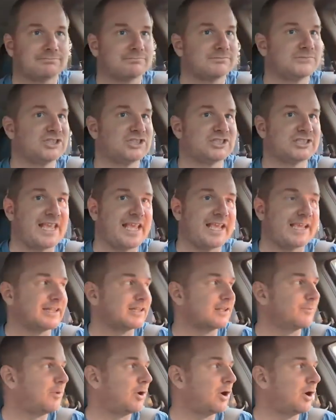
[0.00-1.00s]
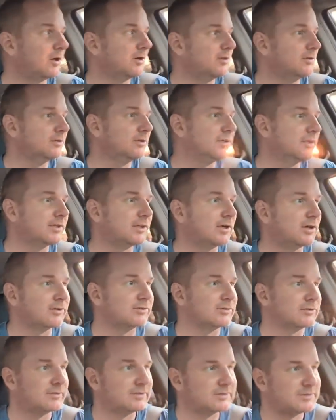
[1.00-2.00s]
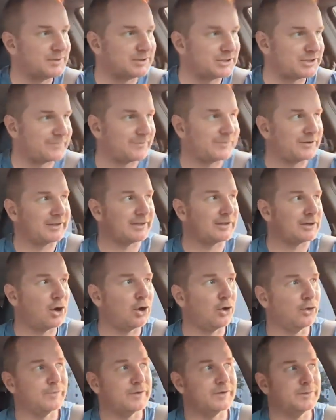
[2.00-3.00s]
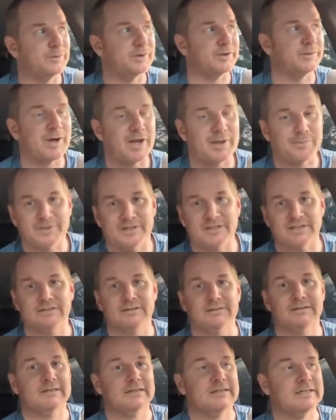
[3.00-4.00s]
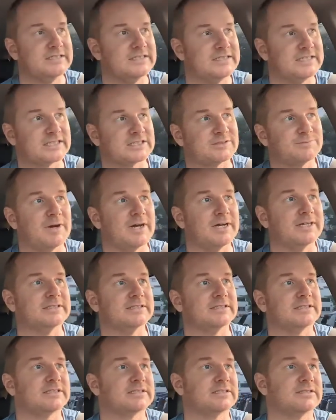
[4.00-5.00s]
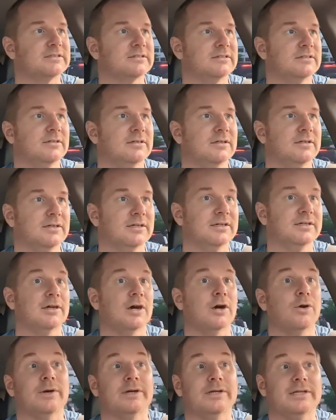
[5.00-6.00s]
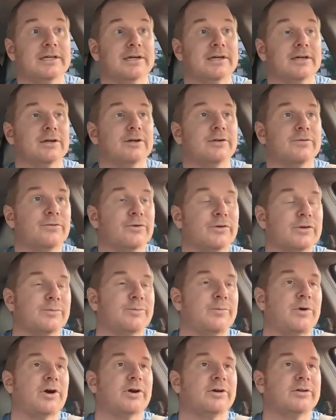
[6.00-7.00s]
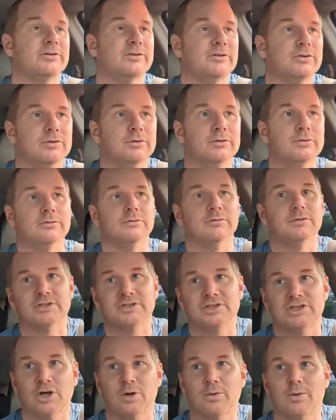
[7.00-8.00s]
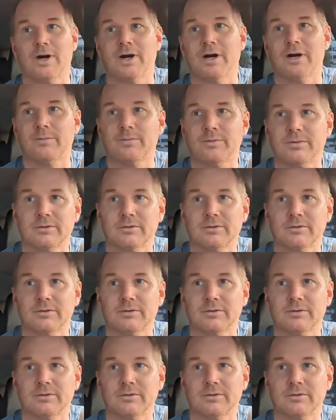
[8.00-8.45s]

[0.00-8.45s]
just can't get the part, you know, especially after the COVID, but it might be 6 months, you know, a year for the part to show up.